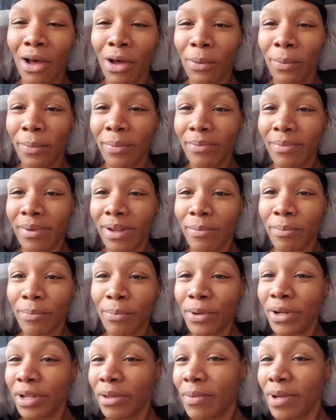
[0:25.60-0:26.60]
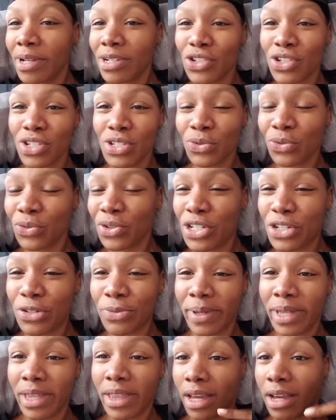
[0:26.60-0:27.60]
um, pretty much just
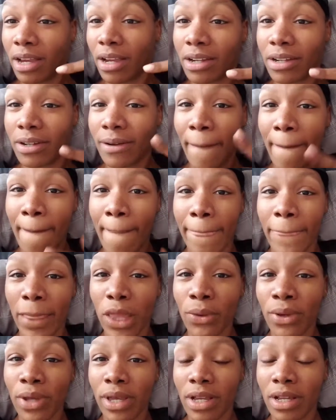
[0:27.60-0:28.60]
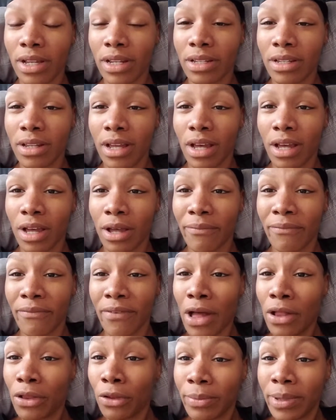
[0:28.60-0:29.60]
reach me there. You can
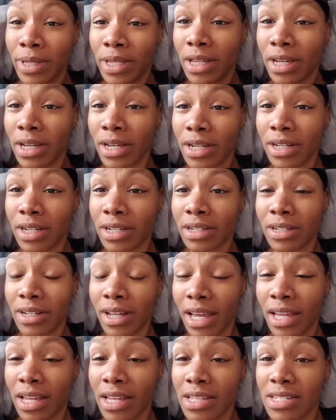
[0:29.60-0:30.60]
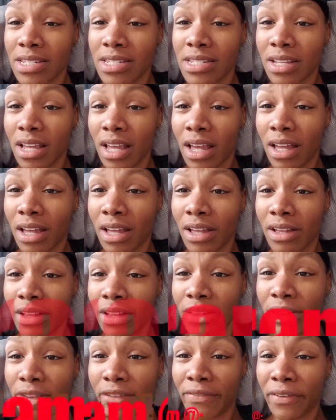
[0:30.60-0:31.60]
um, follow me there. It's
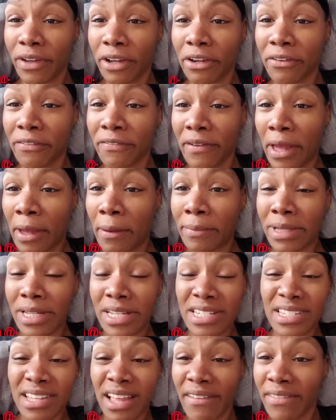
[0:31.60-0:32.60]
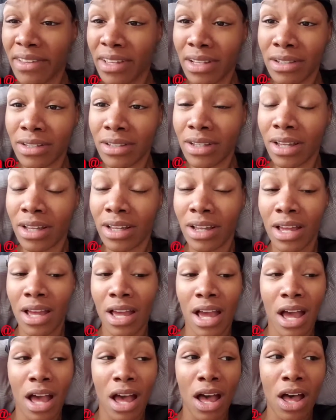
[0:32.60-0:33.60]
uh, the Fair Family 7.
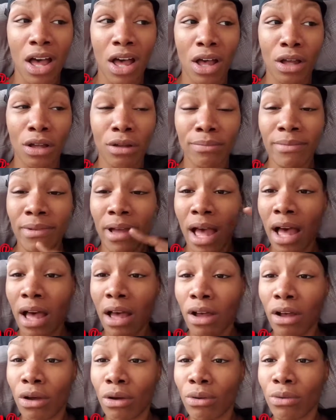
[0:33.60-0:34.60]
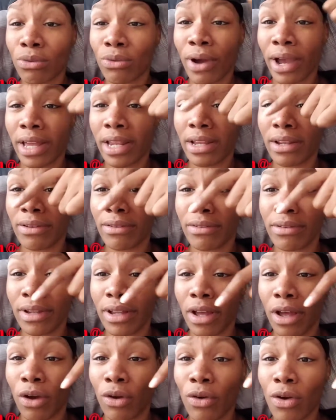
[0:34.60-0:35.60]
Um, I'll write it
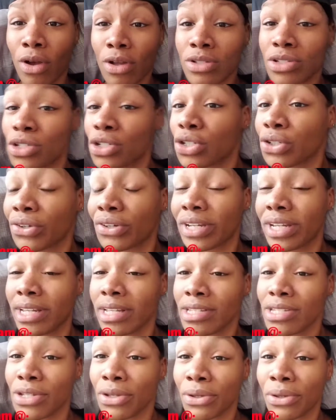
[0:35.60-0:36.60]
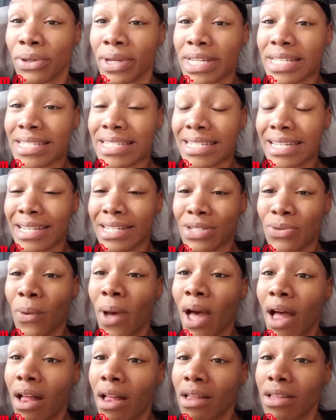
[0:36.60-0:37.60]
across the screen so you can see as
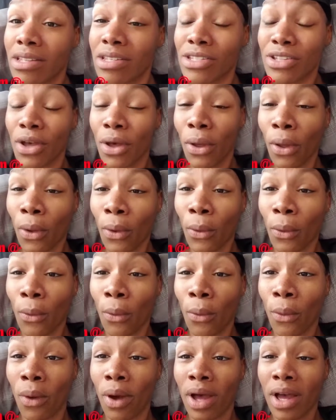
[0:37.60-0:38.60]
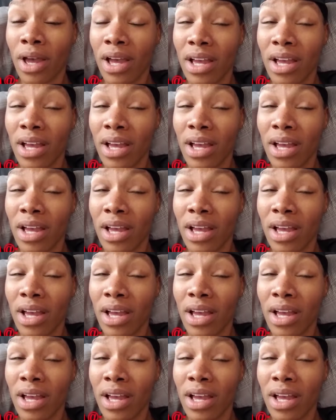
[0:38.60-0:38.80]
well. So